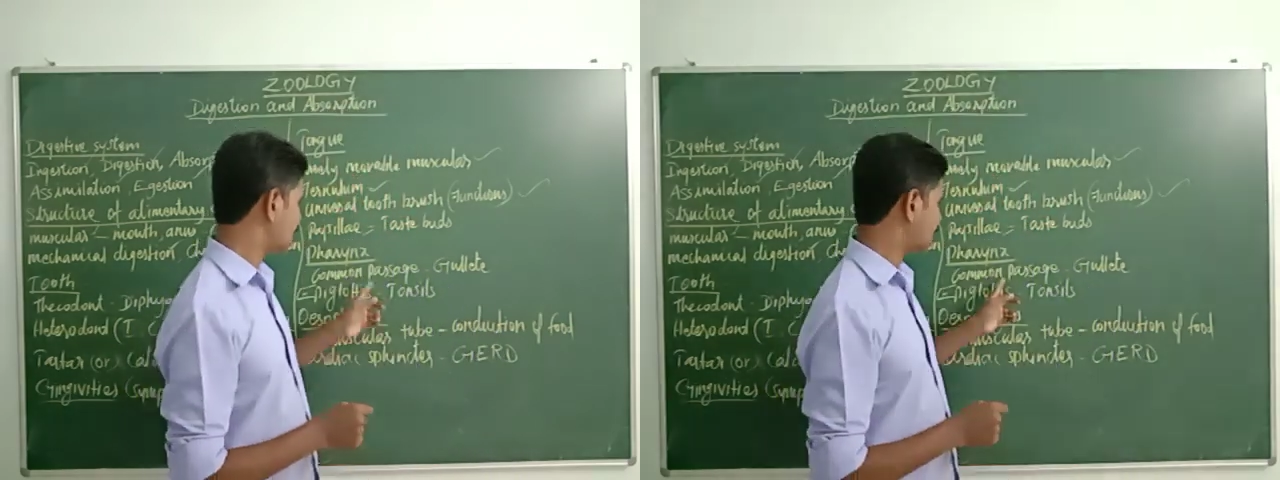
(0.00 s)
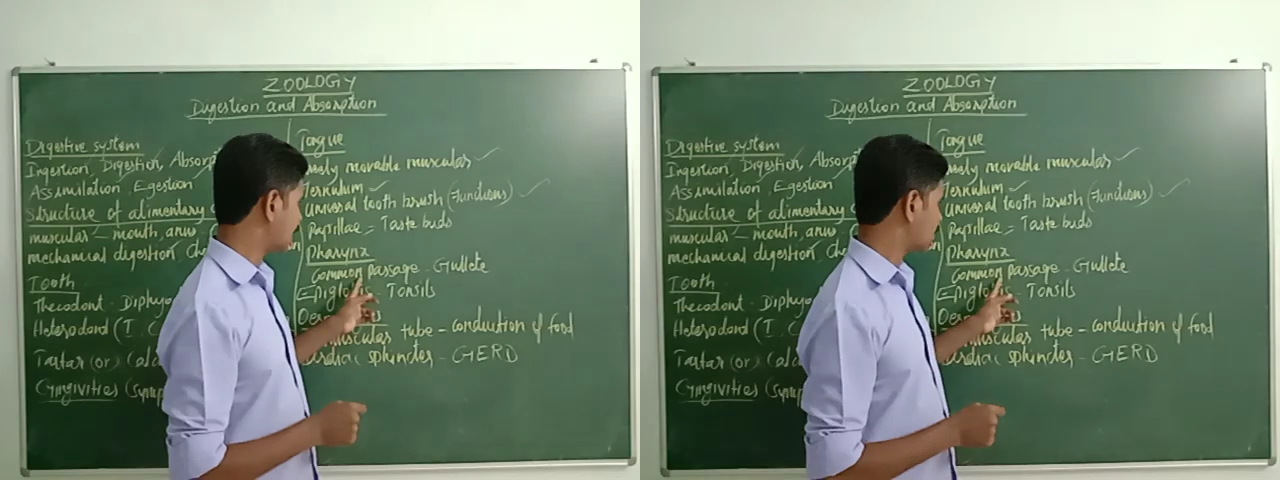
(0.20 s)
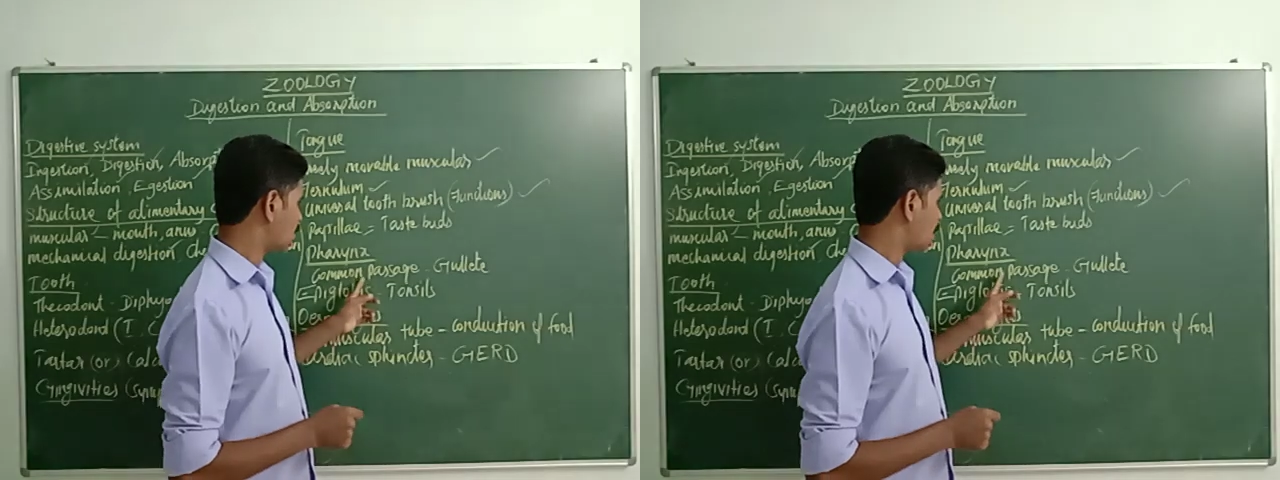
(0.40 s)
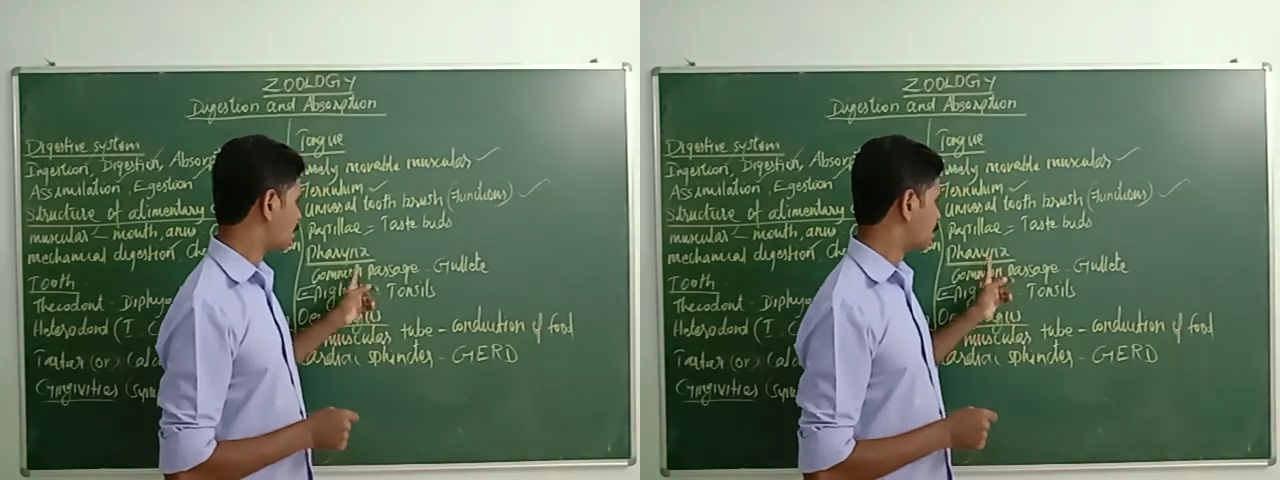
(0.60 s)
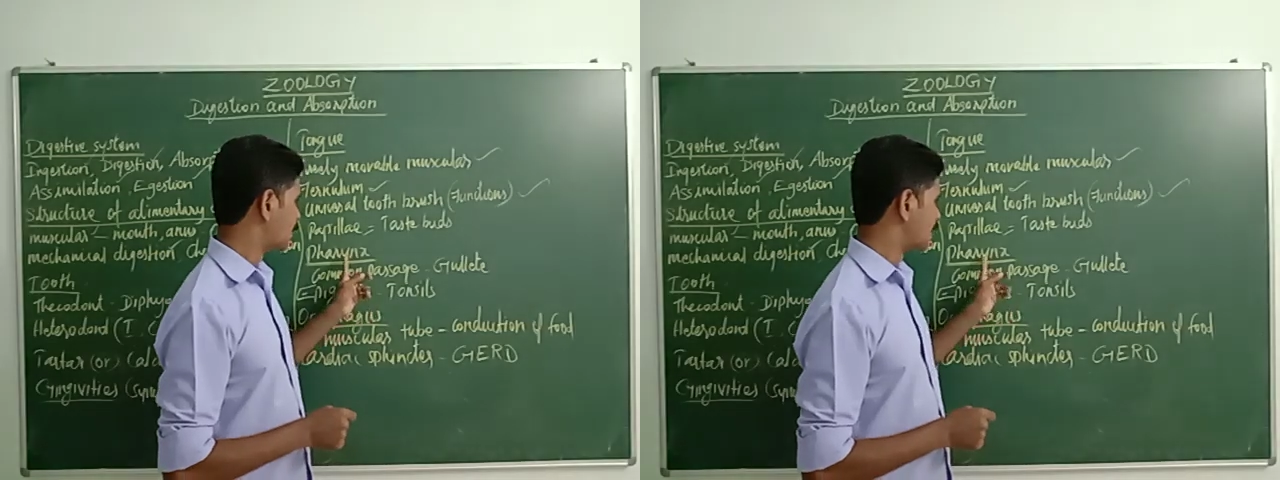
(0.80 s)
That
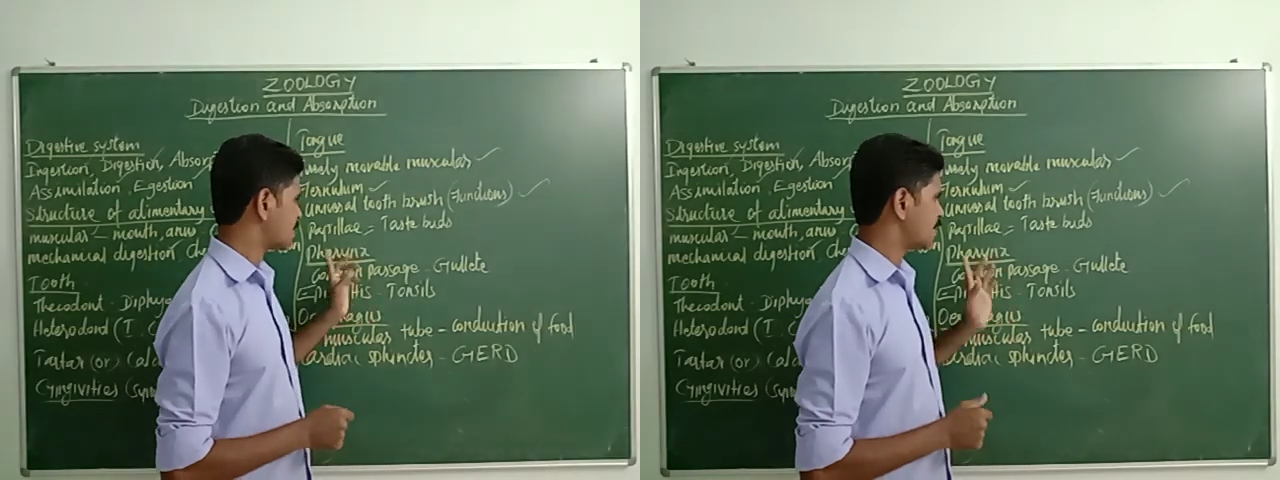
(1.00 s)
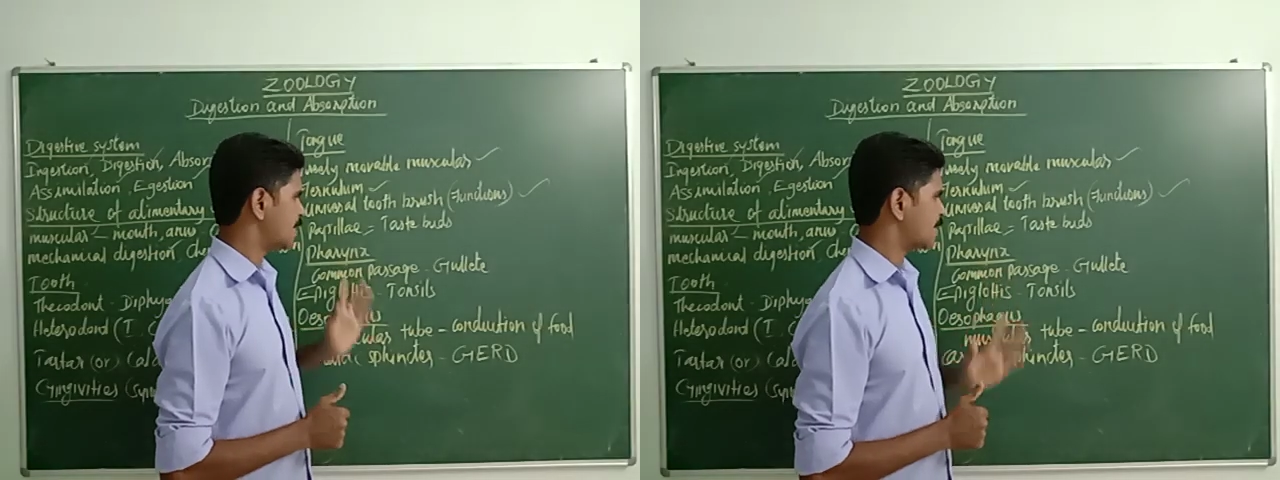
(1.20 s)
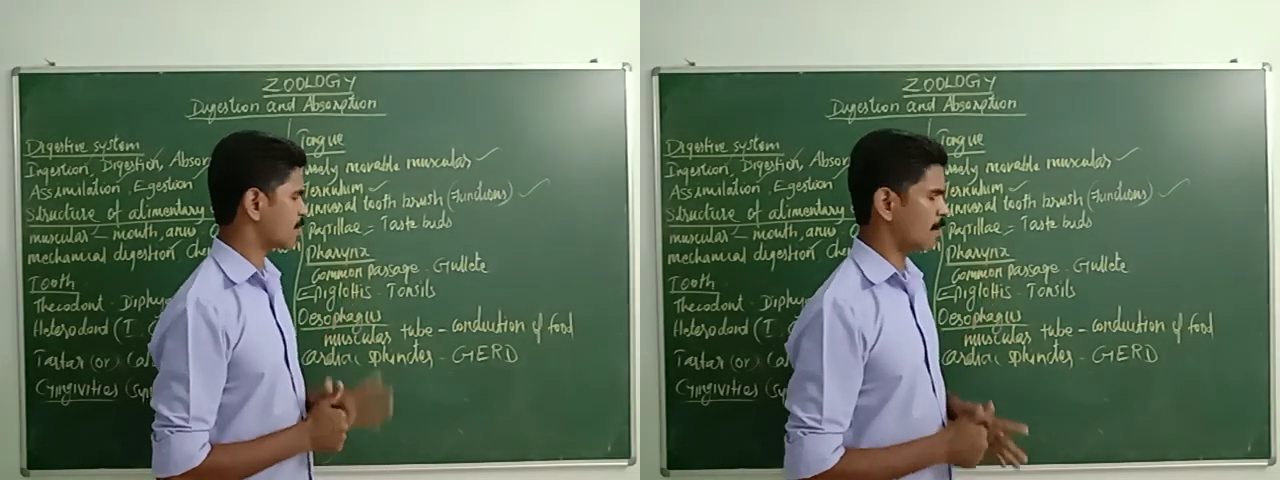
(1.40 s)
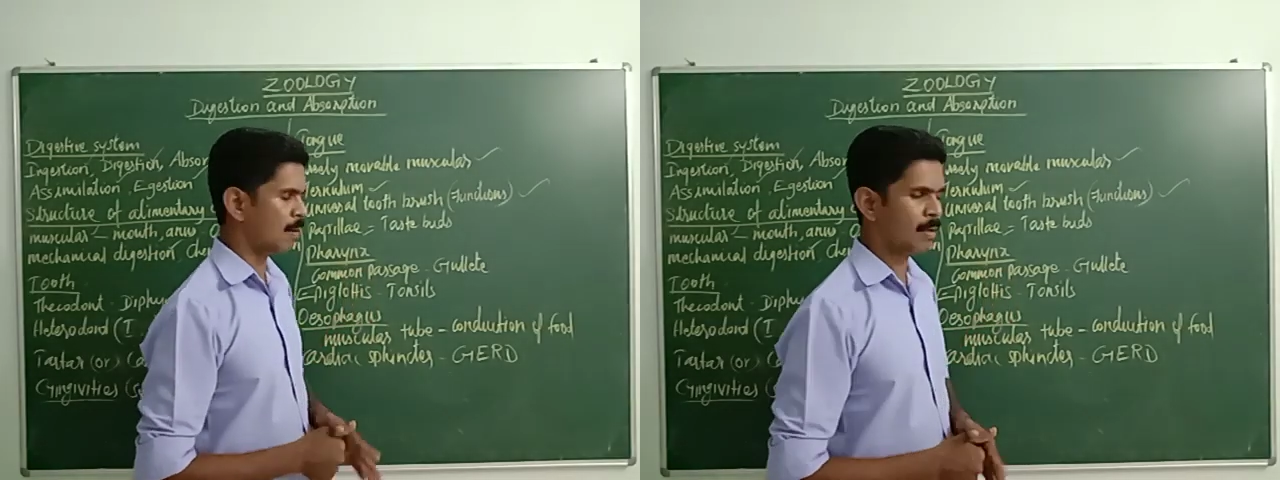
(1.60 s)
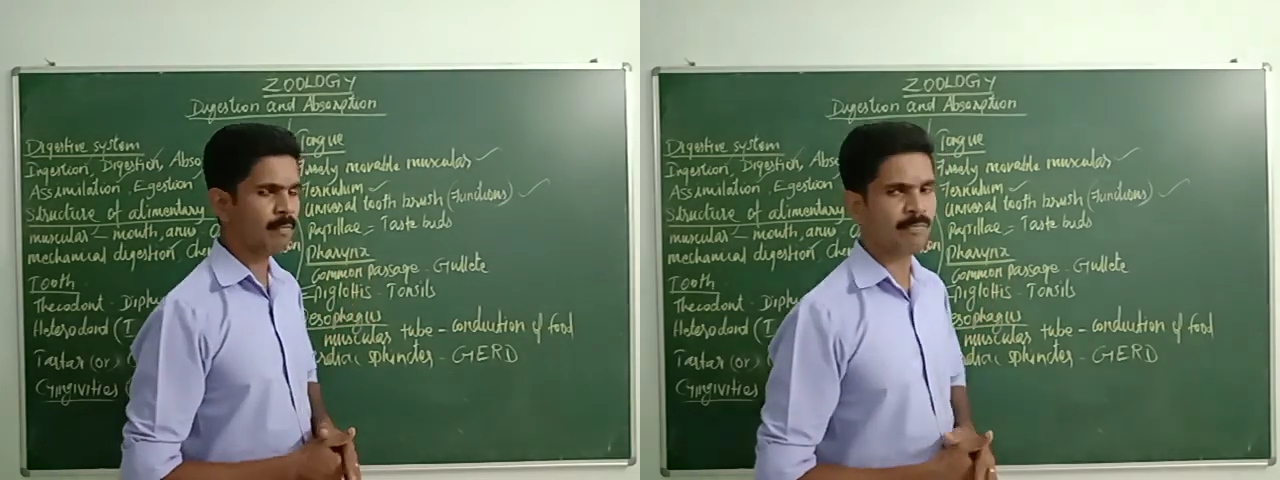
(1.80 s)
common passage is
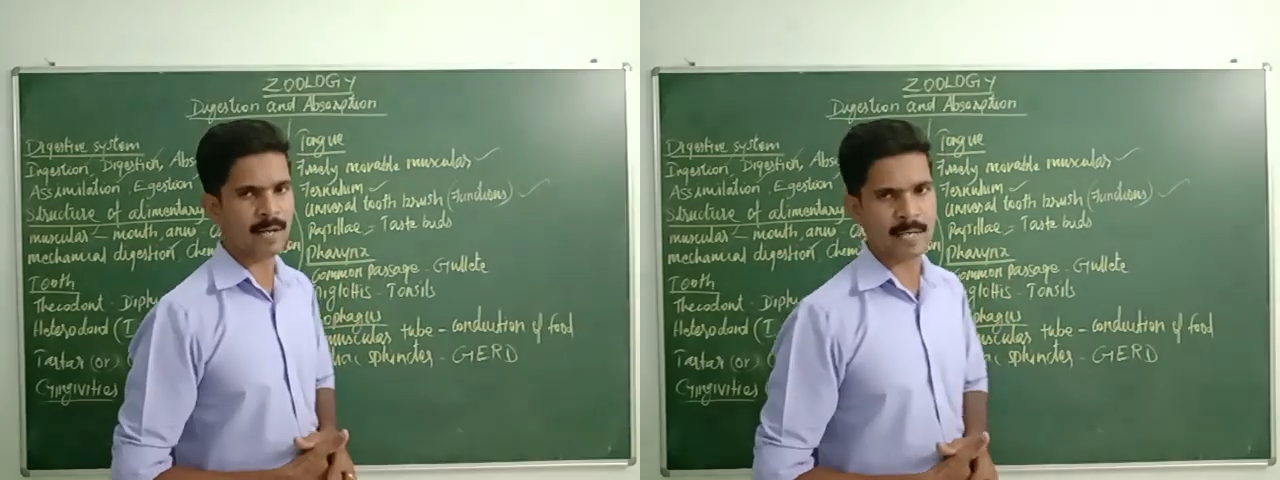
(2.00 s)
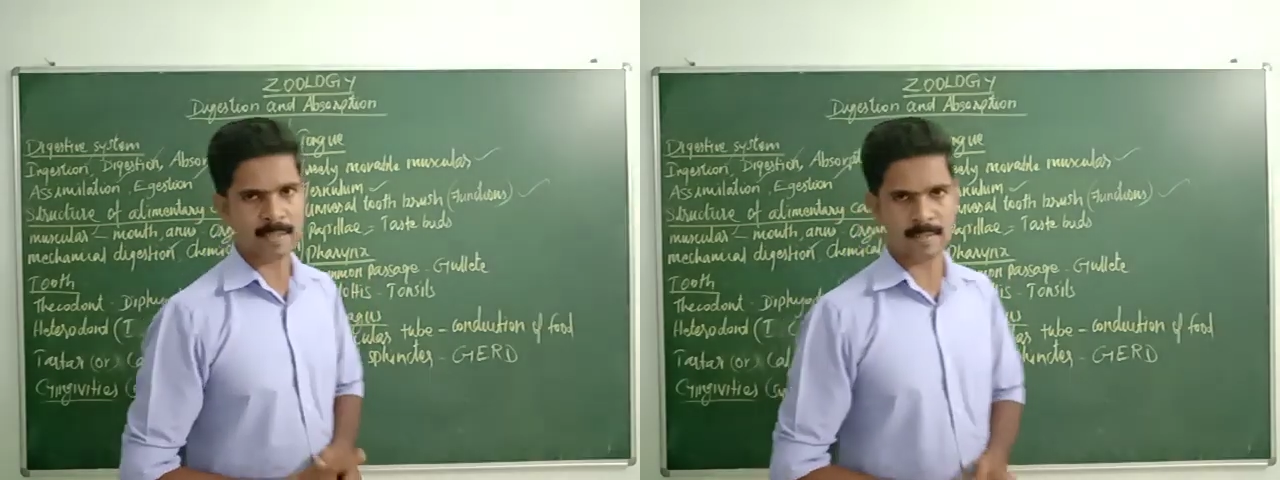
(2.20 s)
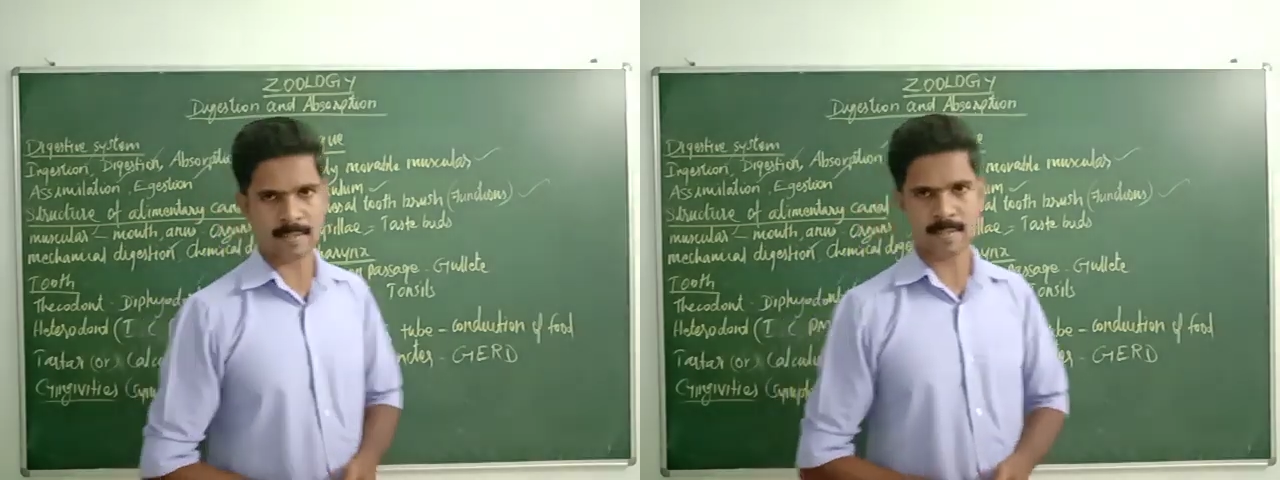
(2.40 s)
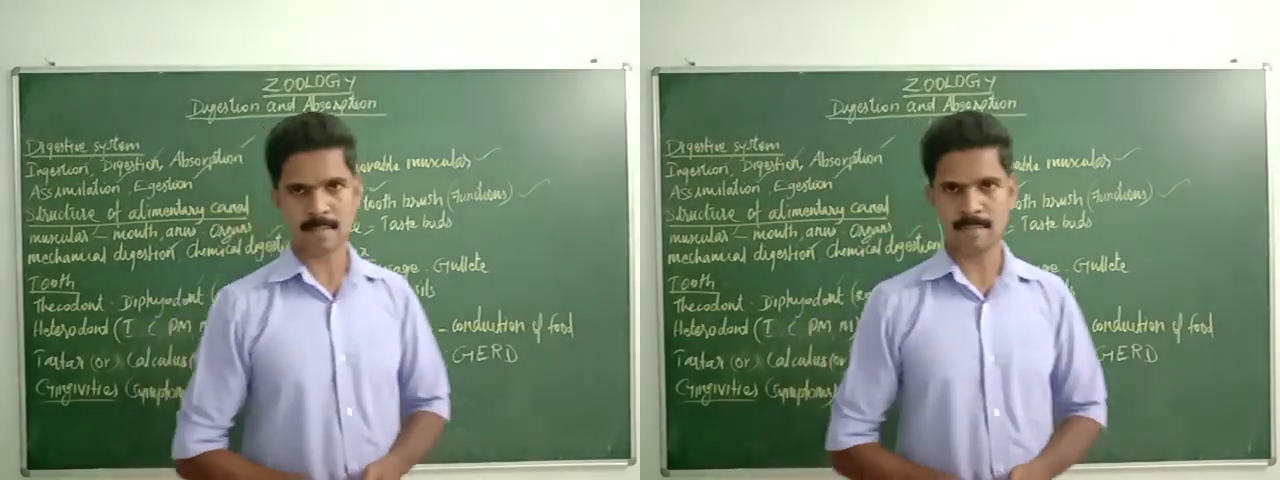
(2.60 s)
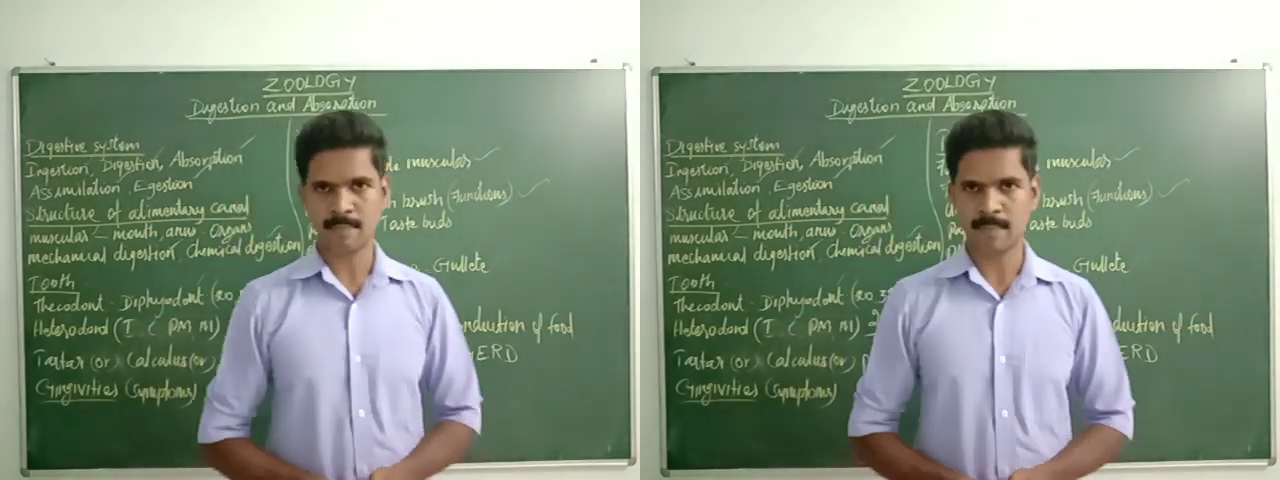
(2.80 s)
called pharynx.